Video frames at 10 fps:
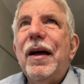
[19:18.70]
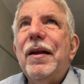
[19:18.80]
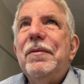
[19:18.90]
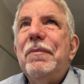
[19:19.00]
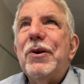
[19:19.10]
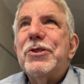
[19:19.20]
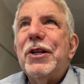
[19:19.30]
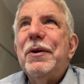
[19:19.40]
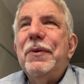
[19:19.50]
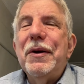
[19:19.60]
and
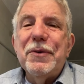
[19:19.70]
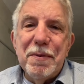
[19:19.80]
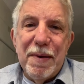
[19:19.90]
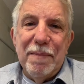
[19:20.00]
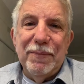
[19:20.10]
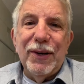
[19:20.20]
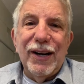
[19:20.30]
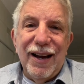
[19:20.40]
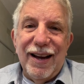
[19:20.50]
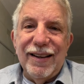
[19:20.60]
mostly we
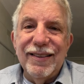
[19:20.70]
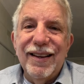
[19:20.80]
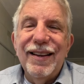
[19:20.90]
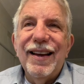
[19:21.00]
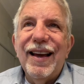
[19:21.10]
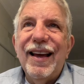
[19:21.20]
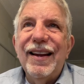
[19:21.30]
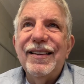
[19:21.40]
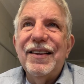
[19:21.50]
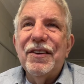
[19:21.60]
remember God
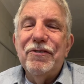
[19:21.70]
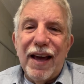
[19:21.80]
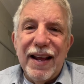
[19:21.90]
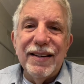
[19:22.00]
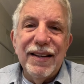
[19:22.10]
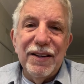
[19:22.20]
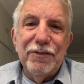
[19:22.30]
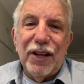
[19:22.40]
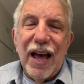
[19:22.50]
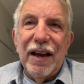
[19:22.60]
and the vanity
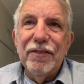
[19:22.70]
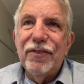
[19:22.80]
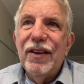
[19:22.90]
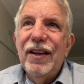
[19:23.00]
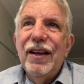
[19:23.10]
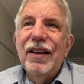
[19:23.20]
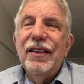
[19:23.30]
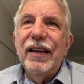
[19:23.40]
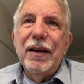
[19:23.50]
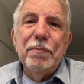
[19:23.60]
of life,
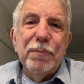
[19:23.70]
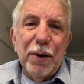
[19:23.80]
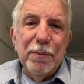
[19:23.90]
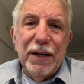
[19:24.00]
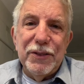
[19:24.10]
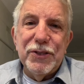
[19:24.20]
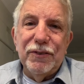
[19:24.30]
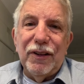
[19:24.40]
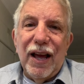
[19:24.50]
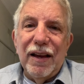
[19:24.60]
the
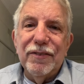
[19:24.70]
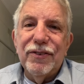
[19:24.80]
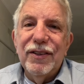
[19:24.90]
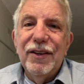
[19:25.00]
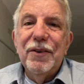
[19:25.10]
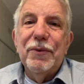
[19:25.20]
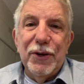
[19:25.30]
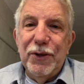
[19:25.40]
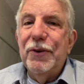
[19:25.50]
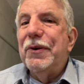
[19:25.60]
impermanence of life
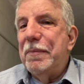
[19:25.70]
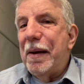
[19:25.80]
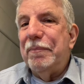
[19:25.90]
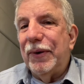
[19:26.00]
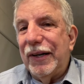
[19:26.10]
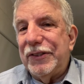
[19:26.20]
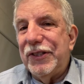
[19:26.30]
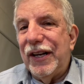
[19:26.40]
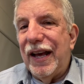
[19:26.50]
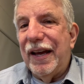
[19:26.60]
what are you remembering
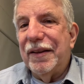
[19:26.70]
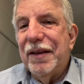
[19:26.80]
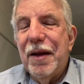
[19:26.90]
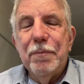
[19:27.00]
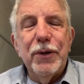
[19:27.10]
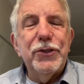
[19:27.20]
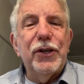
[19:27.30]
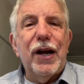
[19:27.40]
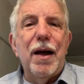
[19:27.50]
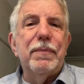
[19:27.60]
today? Put
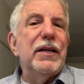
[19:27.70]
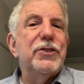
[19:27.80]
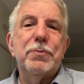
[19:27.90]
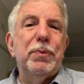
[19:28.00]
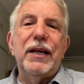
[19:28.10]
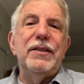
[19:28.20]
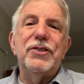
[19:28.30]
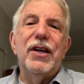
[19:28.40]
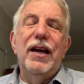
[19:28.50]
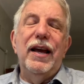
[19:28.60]
your comments,
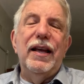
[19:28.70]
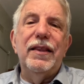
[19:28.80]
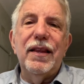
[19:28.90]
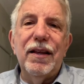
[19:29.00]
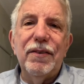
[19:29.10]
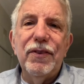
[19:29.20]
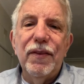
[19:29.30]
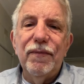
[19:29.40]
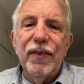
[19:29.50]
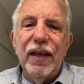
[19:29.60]
please, in the
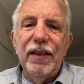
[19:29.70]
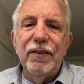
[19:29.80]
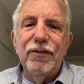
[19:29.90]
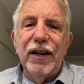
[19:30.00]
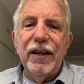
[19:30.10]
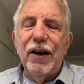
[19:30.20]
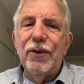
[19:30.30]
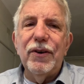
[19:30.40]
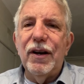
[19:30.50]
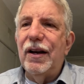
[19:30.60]
in the
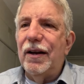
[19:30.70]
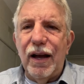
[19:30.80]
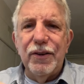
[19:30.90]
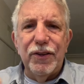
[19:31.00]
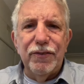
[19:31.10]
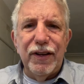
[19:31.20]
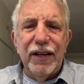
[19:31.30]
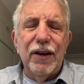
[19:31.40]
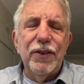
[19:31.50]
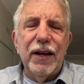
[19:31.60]
video, uh, under the
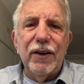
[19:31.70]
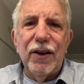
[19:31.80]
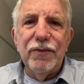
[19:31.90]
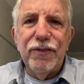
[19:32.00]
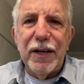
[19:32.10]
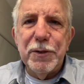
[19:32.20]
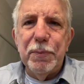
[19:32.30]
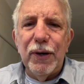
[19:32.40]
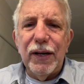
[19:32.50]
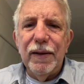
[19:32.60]
video there on
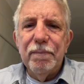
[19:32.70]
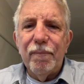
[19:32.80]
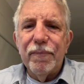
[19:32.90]
Facebook,